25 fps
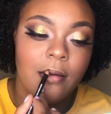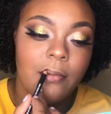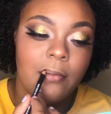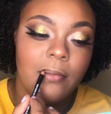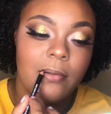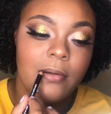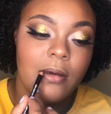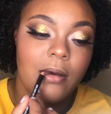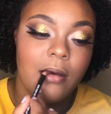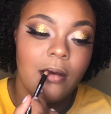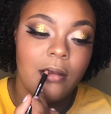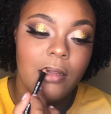
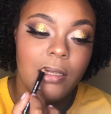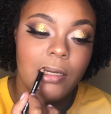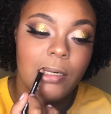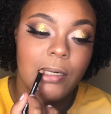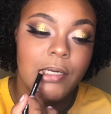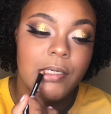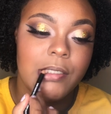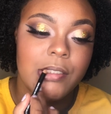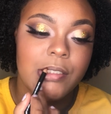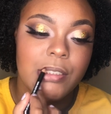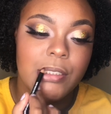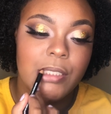color.
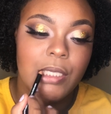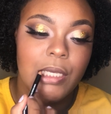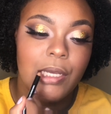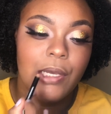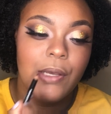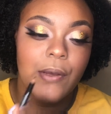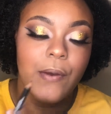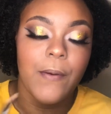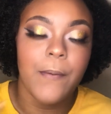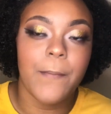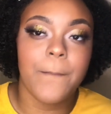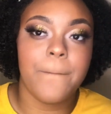
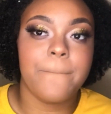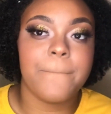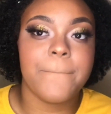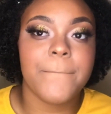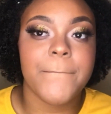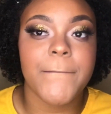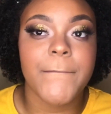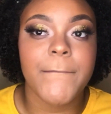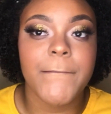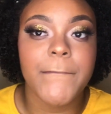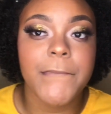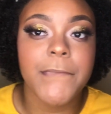So
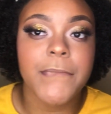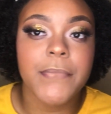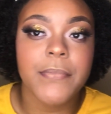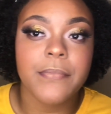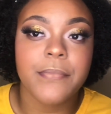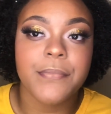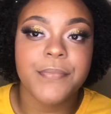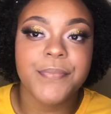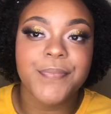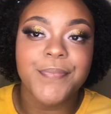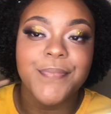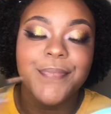
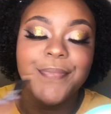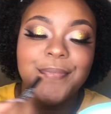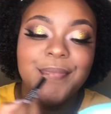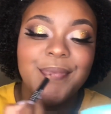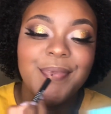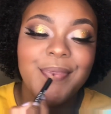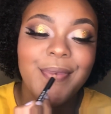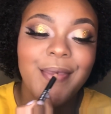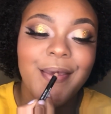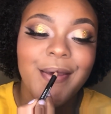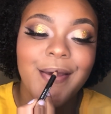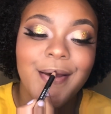
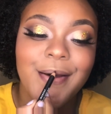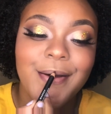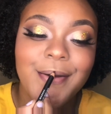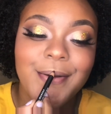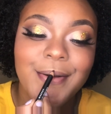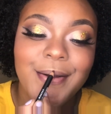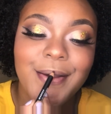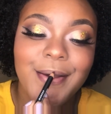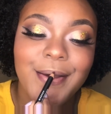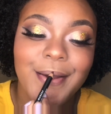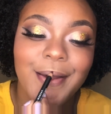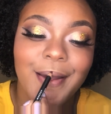I don't know.